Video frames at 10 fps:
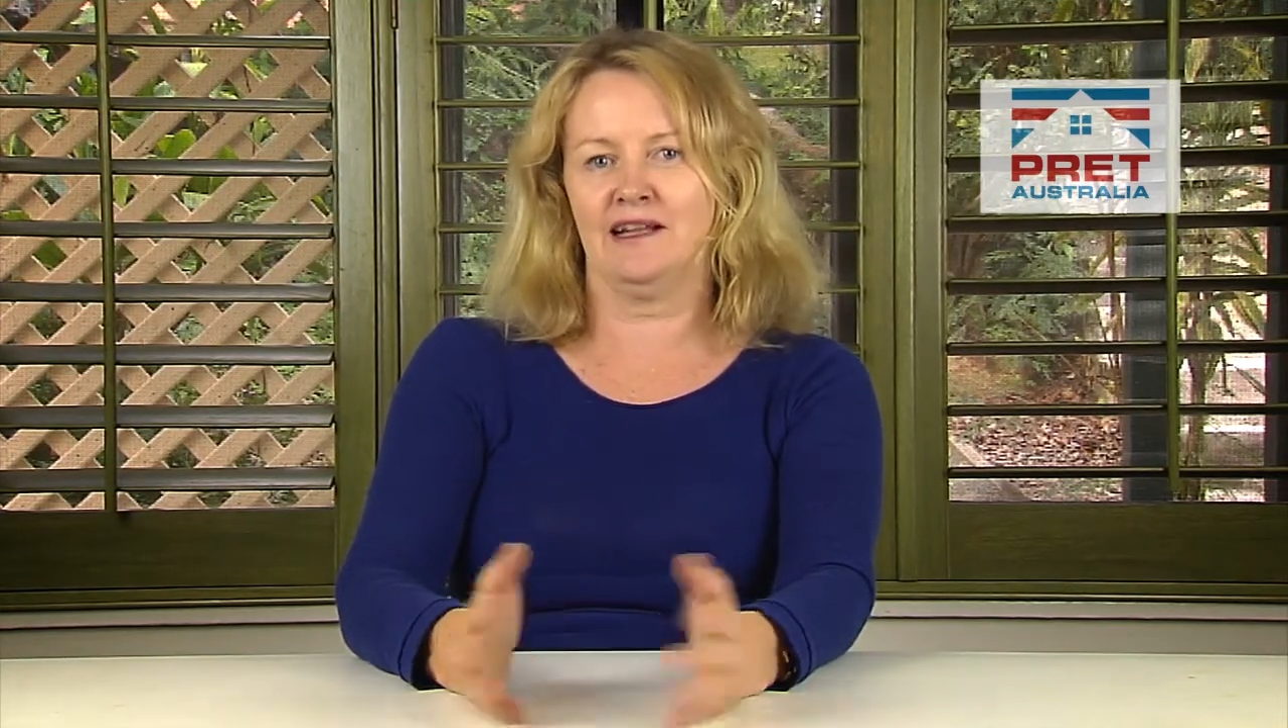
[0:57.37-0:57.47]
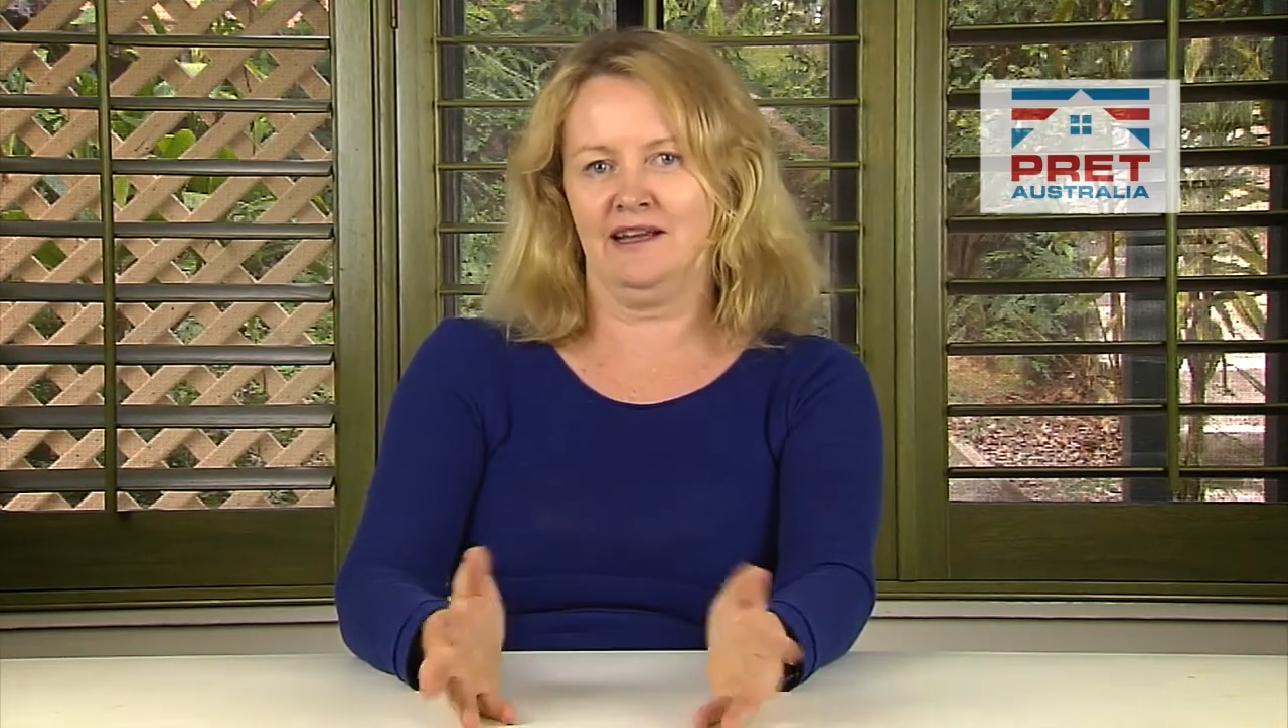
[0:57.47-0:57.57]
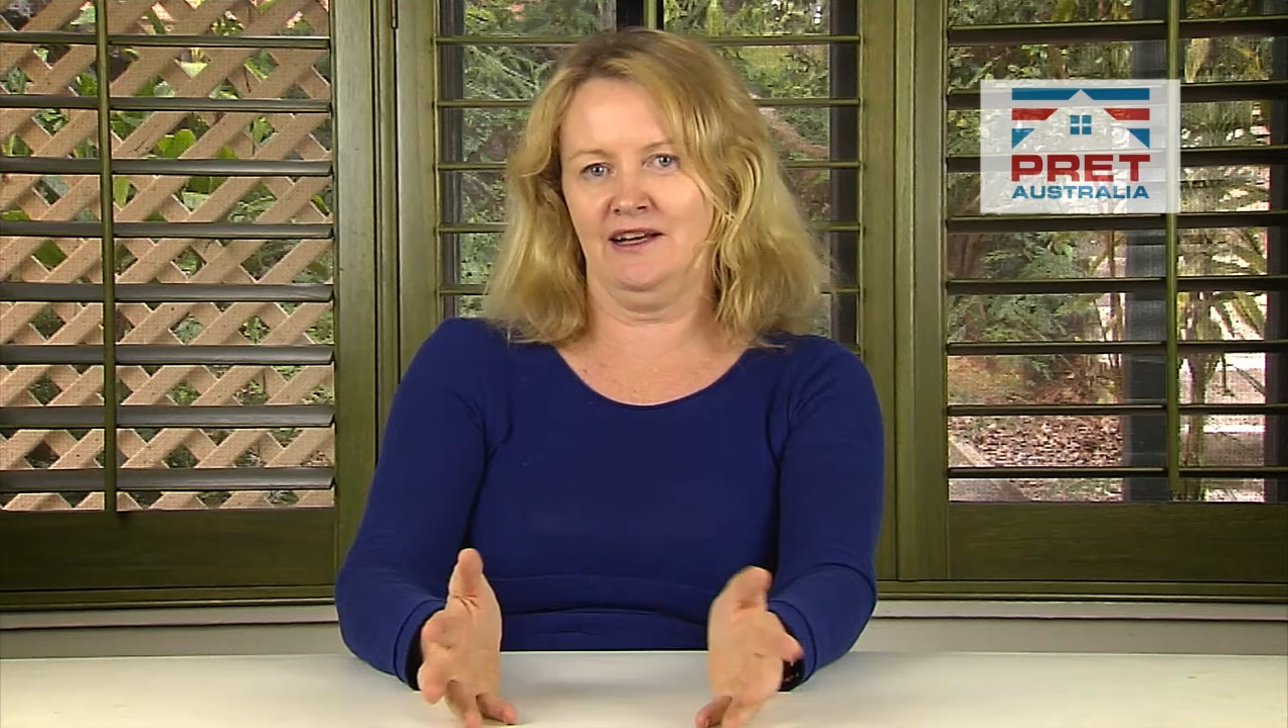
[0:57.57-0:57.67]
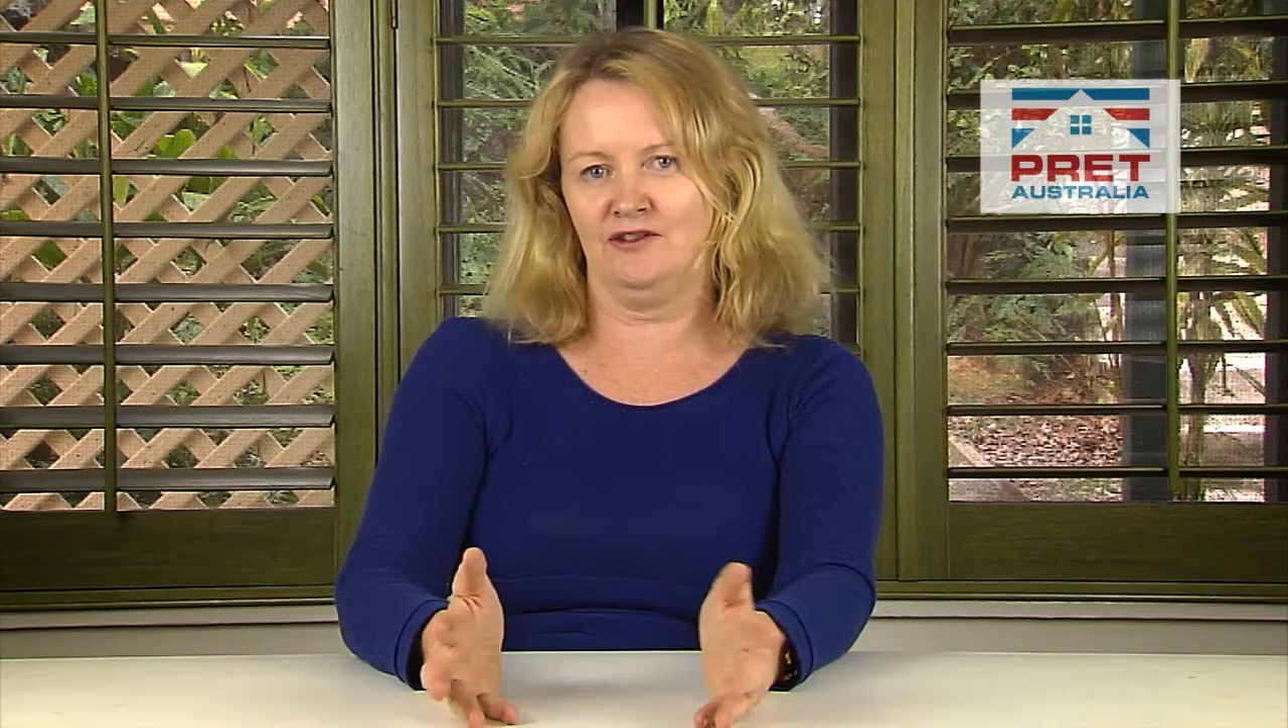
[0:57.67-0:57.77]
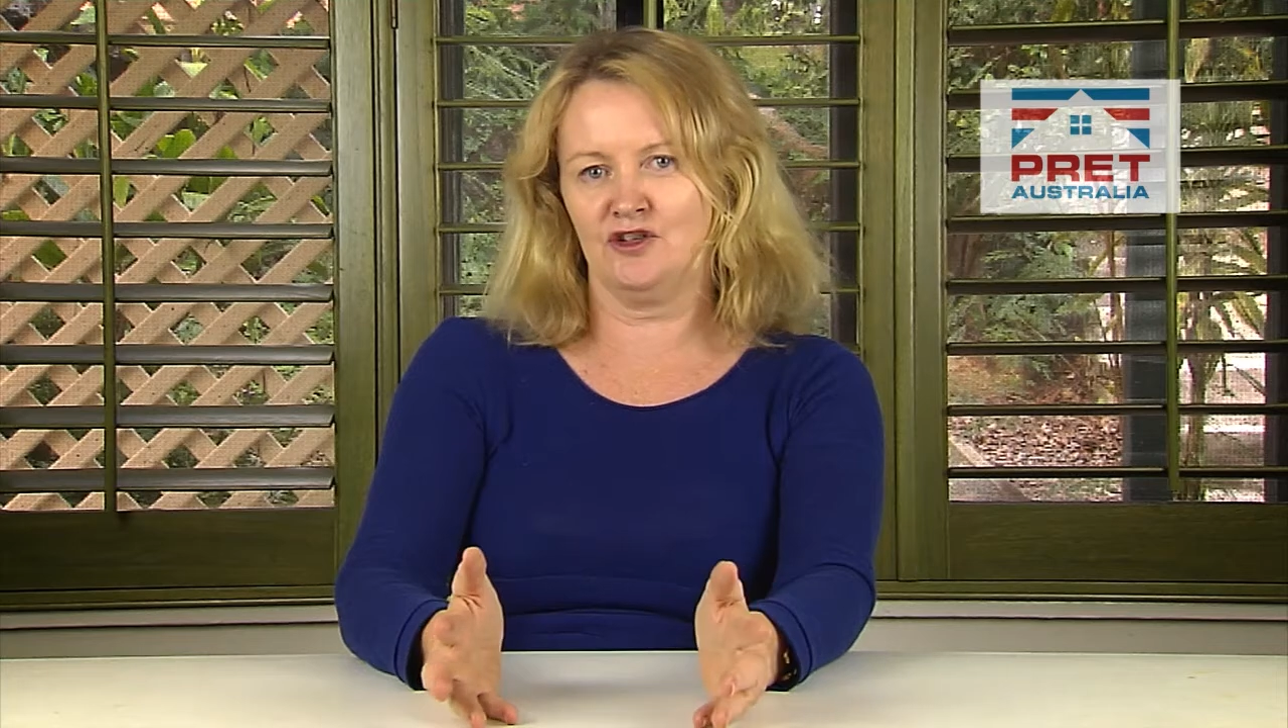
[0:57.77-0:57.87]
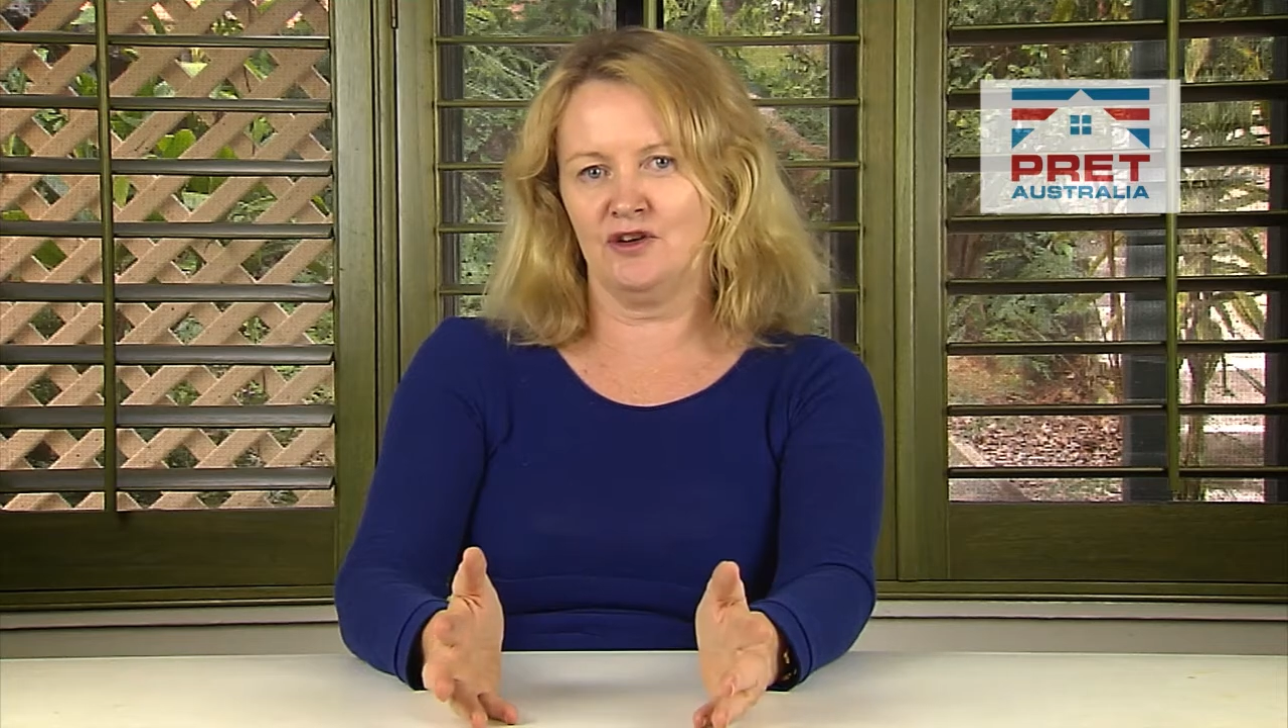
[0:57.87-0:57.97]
a lounge